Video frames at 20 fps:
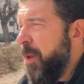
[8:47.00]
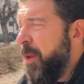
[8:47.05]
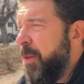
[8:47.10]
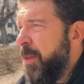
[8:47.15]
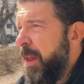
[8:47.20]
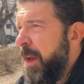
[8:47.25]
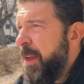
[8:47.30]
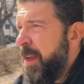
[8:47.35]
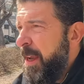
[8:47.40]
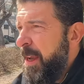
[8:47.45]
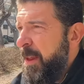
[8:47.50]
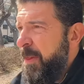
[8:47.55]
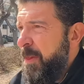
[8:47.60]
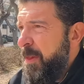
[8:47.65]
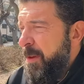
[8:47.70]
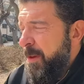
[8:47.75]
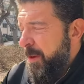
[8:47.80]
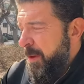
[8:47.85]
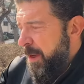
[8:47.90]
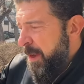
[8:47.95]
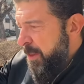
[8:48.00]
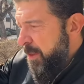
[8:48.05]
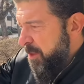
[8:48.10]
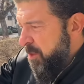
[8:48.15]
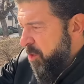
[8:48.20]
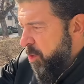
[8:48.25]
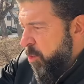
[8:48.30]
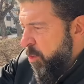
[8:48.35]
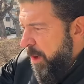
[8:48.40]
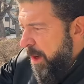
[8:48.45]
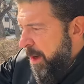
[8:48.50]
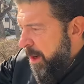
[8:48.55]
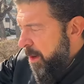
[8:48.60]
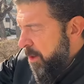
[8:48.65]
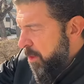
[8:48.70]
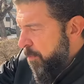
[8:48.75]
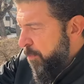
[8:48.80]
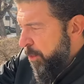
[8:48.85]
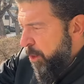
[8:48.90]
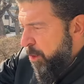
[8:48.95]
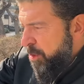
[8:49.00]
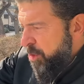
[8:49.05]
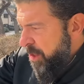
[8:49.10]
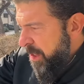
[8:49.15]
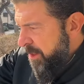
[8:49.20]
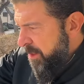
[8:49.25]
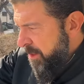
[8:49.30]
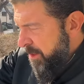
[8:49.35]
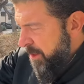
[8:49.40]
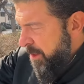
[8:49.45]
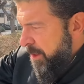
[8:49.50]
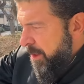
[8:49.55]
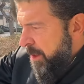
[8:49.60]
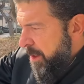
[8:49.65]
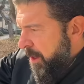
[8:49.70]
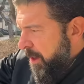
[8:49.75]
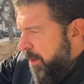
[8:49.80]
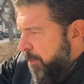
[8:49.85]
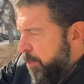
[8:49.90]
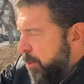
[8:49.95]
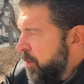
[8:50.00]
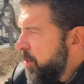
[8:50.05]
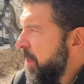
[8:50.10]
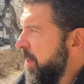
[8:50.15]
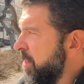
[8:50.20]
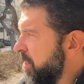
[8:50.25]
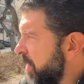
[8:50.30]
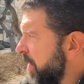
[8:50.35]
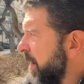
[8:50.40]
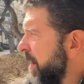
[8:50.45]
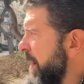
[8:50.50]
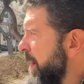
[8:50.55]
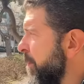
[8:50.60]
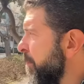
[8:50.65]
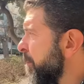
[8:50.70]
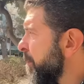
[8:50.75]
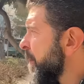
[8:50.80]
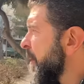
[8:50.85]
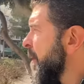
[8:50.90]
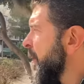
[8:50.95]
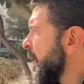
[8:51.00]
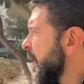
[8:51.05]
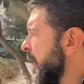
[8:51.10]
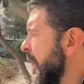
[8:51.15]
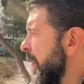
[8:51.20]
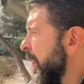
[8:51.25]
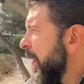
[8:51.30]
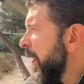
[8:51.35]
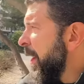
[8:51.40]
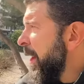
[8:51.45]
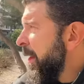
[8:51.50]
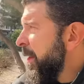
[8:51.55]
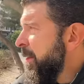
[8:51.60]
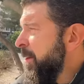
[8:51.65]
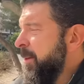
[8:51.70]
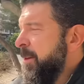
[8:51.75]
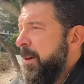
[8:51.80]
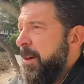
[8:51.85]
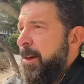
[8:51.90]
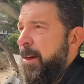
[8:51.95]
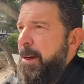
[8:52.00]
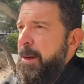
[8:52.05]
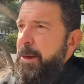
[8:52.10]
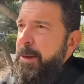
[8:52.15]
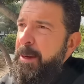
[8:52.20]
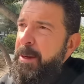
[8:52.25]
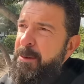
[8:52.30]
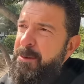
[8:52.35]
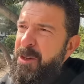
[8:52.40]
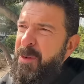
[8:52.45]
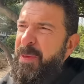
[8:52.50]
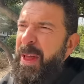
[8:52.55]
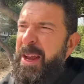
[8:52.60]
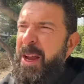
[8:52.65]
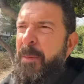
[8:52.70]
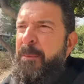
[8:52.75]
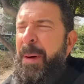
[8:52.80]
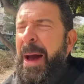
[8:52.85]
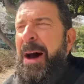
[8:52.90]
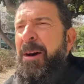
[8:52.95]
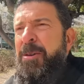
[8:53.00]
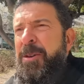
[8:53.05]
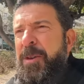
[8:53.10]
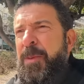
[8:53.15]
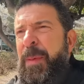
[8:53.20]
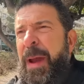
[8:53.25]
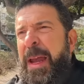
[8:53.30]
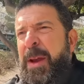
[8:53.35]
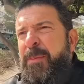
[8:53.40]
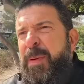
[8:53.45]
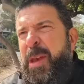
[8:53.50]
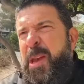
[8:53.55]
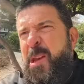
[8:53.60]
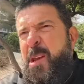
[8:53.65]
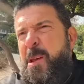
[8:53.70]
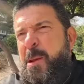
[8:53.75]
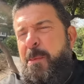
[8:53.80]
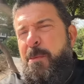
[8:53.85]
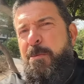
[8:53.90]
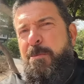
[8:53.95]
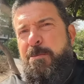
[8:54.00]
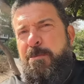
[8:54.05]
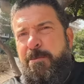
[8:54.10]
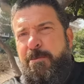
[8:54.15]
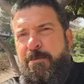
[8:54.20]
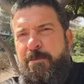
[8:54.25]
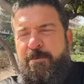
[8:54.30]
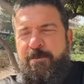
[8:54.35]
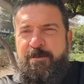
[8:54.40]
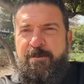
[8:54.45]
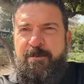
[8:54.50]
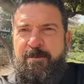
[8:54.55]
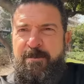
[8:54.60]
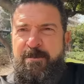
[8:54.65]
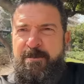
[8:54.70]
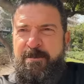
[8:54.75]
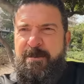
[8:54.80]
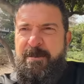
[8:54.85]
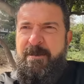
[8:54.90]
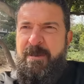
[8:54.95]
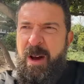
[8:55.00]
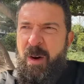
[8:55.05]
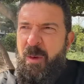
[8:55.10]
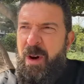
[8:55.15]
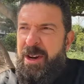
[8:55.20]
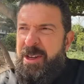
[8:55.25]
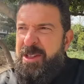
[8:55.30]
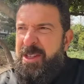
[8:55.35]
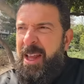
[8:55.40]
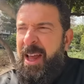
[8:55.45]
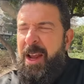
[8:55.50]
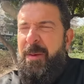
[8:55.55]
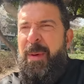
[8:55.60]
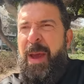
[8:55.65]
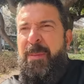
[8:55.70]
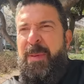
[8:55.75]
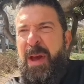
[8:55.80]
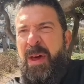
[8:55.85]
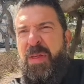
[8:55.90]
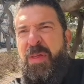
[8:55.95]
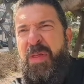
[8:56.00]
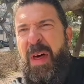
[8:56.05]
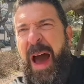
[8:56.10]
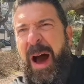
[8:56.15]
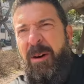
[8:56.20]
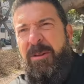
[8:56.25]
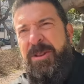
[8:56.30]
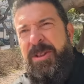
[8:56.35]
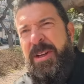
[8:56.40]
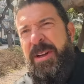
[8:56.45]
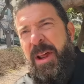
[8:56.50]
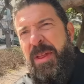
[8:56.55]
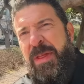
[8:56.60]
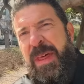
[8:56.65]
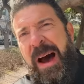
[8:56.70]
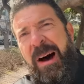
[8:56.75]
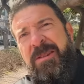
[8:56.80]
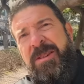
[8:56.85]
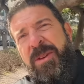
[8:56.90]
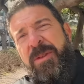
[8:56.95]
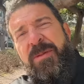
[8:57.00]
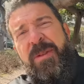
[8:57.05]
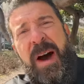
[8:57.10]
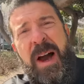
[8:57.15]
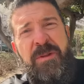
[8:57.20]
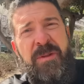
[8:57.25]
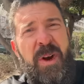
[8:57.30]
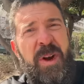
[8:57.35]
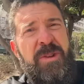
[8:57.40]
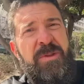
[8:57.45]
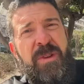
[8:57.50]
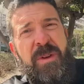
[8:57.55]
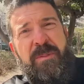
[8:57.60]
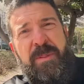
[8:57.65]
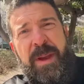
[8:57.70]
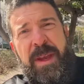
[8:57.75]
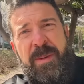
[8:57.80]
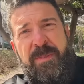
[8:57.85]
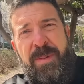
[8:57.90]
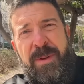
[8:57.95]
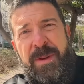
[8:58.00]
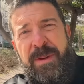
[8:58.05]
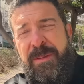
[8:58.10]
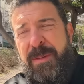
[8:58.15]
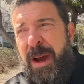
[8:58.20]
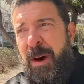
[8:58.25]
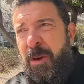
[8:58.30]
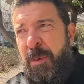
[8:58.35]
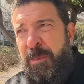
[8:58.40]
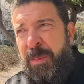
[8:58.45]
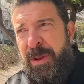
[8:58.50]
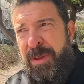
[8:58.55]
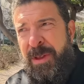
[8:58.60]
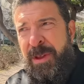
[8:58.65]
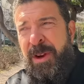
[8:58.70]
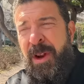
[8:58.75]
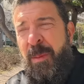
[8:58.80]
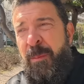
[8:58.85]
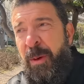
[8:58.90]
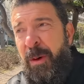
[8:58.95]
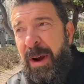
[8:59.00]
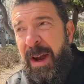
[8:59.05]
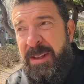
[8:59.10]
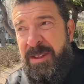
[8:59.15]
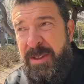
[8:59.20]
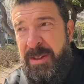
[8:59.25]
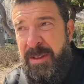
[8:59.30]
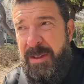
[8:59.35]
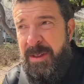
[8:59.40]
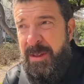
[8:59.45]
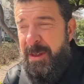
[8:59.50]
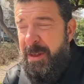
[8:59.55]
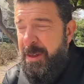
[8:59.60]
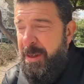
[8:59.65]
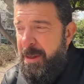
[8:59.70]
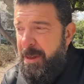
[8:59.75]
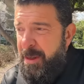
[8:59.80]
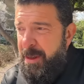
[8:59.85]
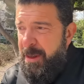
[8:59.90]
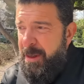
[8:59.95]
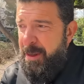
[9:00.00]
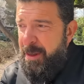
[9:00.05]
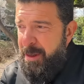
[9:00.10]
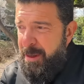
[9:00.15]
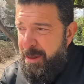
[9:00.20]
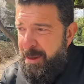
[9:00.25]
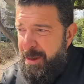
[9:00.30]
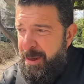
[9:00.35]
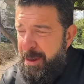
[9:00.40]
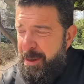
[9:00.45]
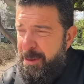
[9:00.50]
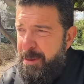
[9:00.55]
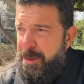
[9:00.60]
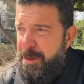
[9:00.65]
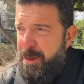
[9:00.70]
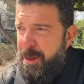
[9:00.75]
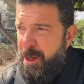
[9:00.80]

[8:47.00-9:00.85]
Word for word: like in the square, the Plozhat, Pushkinskaya, and it was like about maybe, I want to say like maybe 1,000, 1,500 people, I would put the number at, and